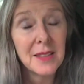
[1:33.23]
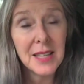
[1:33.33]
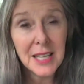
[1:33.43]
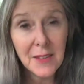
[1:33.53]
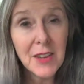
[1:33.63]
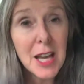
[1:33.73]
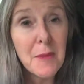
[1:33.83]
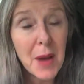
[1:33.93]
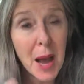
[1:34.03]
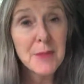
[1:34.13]
The giving
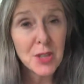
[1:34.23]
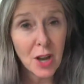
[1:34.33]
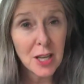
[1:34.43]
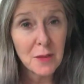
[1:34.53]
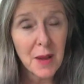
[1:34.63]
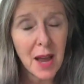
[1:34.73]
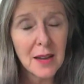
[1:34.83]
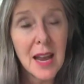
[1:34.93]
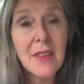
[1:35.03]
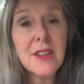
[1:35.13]
up I'm talking
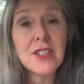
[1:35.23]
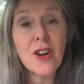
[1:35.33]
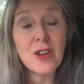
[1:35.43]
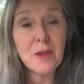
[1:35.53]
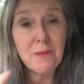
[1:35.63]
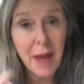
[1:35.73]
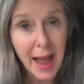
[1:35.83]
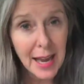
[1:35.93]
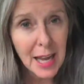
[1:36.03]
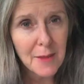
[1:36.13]
about and the turning
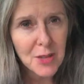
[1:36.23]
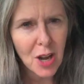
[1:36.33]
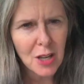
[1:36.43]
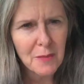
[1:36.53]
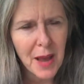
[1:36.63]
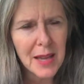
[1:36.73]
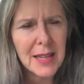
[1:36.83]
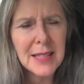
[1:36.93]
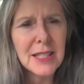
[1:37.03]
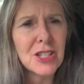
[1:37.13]
back I'm talking
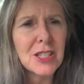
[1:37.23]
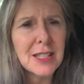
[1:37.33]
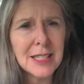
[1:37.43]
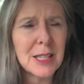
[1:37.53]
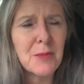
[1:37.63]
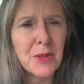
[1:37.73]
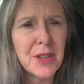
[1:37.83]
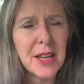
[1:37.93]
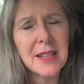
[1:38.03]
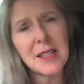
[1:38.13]
about isn't just a simple
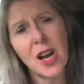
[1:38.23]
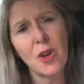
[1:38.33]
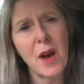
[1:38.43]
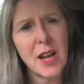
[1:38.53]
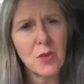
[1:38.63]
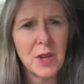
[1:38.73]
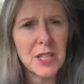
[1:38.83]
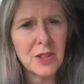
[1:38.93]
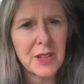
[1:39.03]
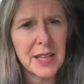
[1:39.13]
thing as, oh, I don't want
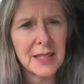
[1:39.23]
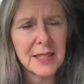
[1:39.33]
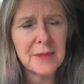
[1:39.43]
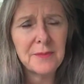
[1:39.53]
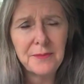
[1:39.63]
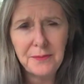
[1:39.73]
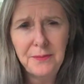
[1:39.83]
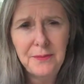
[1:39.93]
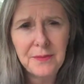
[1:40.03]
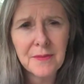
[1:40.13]
to do this.
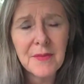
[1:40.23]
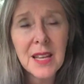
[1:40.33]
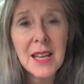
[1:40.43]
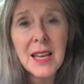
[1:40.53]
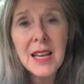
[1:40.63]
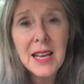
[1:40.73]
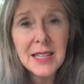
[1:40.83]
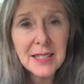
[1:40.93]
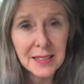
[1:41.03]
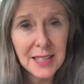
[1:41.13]

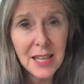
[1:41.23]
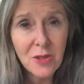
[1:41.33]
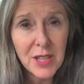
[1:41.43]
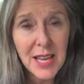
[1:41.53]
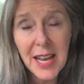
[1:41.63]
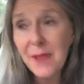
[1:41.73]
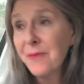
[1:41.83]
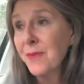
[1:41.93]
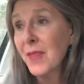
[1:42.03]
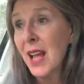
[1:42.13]
It's literally a,
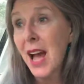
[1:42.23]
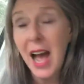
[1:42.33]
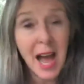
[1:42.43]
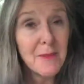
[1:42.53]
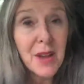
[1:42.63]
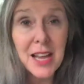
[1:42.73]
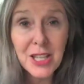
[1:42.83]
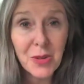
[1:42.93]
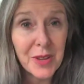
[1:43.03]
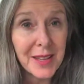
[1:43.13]
I'm not
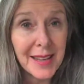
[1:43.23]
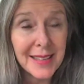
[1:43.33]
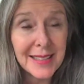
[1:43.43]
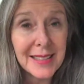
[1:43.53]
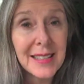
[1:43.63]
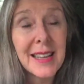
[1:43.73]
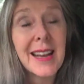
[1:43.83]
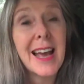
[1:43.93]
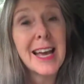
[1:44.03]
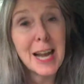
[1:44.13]
doing this
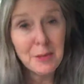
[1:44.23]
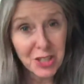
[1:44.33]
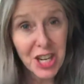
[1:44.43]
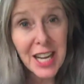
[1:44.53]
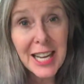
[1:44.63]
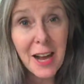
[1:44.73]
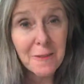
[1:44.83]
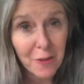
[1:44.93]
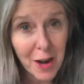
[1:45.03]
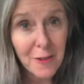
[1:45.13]
and I'm checking
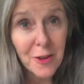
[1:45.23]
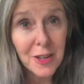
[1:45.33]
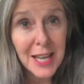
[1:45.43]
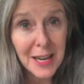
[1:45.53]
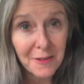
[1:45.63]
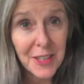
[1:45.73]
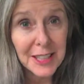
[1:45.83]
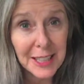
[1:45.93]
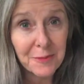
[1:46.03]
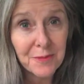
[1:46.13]
out forever kind of
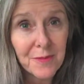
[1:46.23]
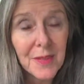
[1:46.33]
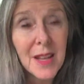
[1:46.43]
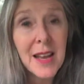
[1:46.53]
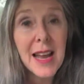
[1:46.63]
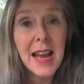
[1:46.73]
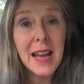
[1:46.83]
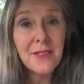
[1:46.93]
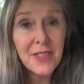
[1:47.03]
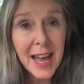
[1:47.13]
feeling.
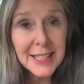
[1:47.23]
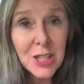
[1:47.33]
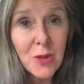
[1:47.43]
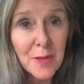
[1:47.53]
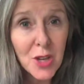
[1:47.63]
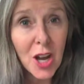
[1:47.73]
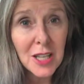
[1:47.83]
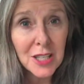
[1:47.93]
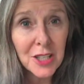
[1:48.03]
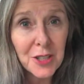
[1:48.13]
And that's who I'm
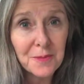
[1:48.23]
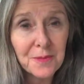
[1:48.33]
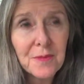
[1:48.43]
talking to.